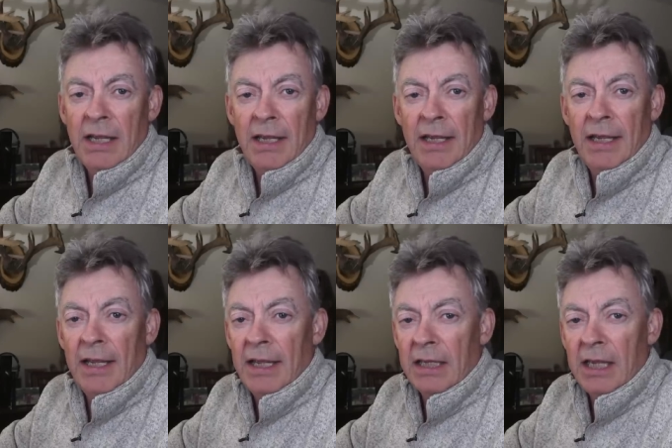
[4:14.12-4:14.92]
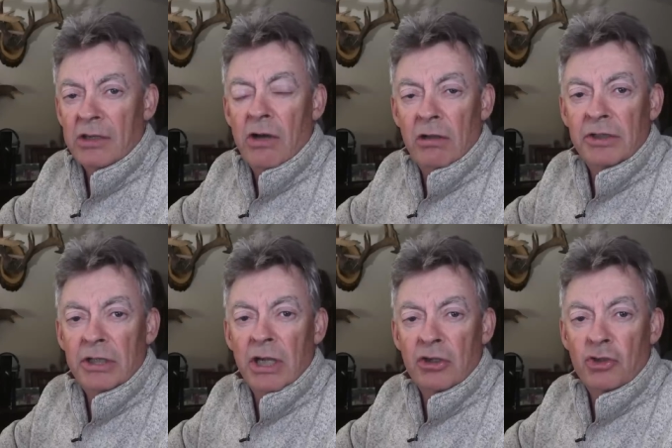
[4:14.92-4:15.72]
and get called
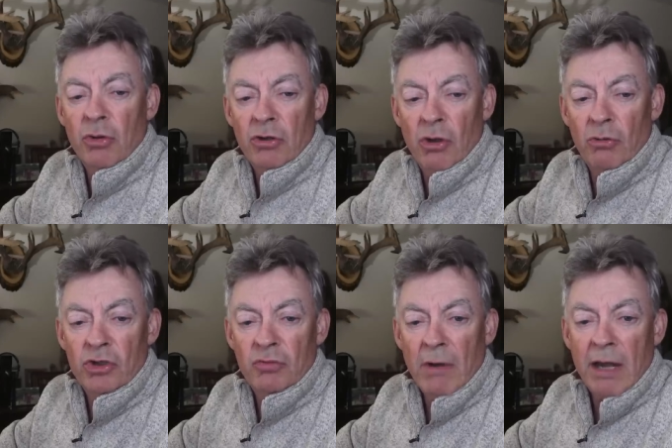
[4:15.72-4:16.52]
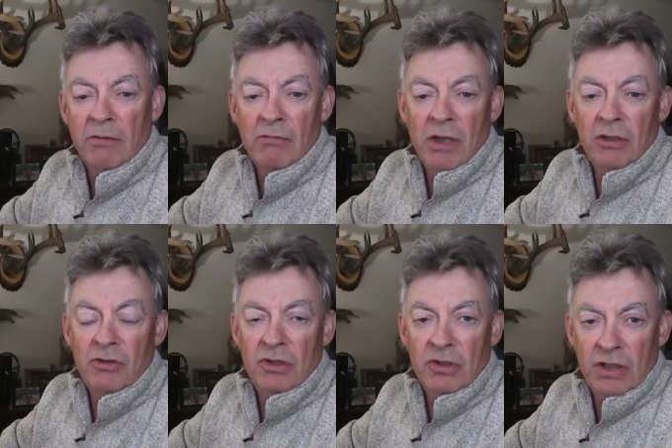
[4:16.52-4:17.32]
in on short notice rather than
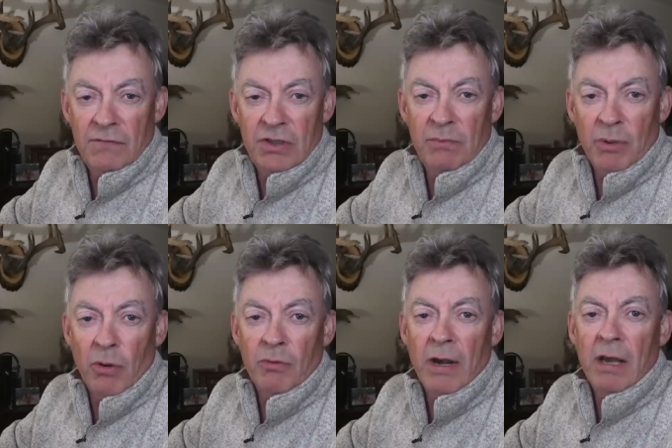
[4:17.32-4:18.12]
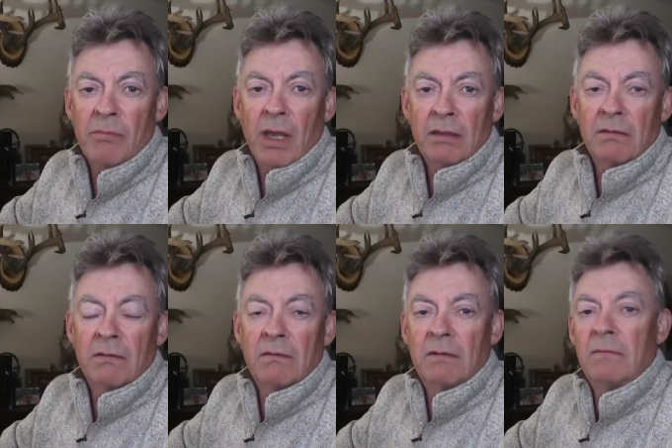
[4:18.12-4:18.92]
use the CIFC program that
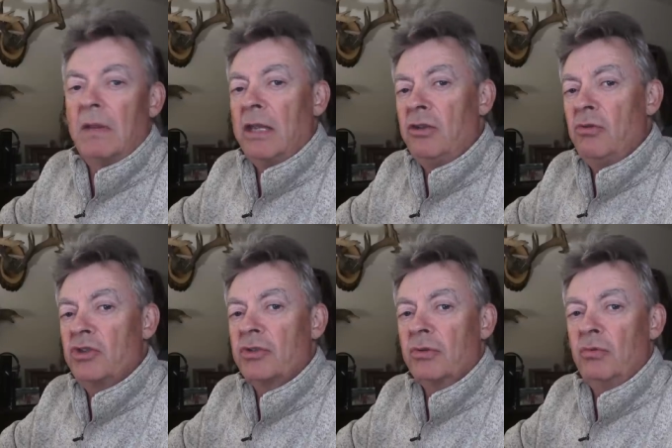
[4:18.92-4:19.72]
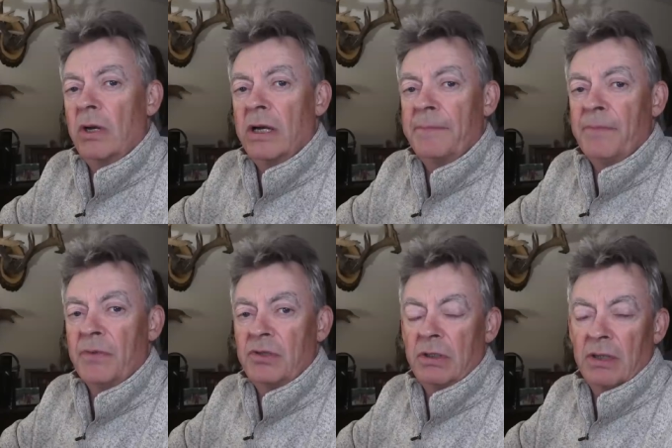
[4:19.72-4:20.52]
they use through uh,
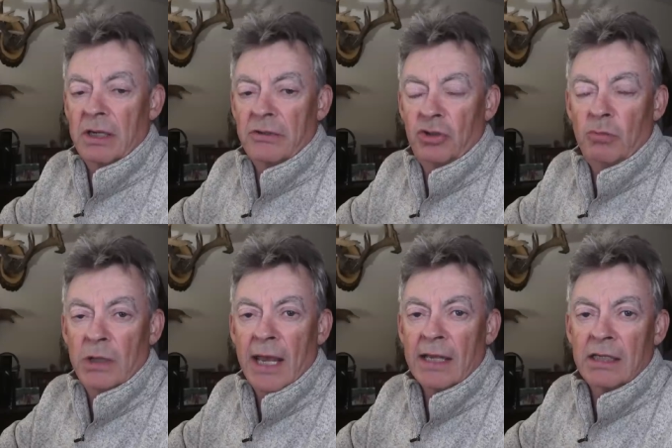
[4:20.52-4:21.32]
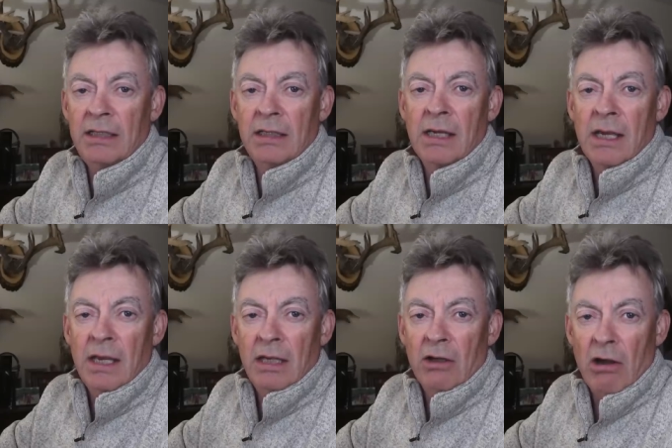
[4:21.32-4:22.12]
uh, Shubenacadie
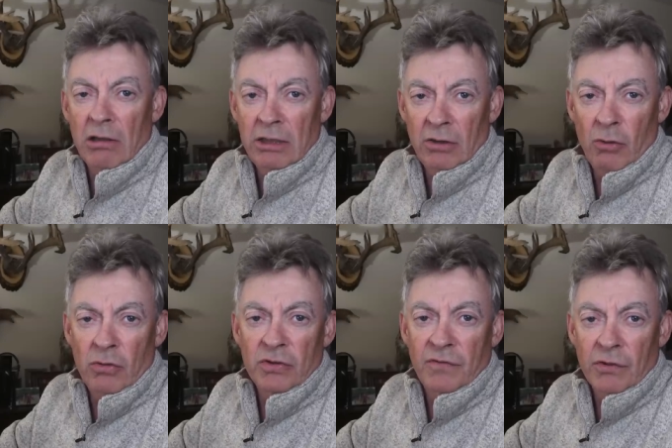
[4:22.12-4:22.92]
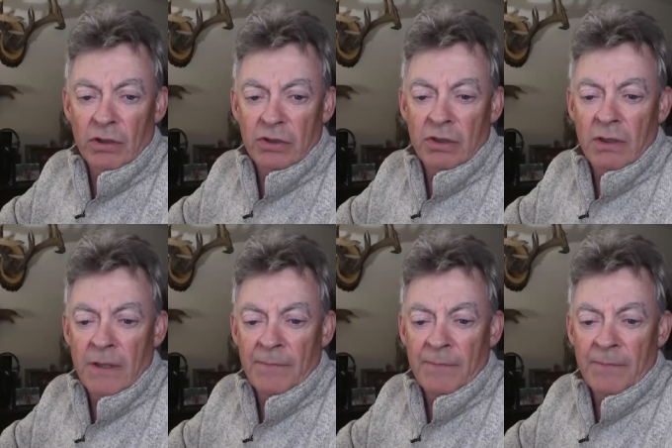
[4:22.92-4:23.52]
and call in locals first.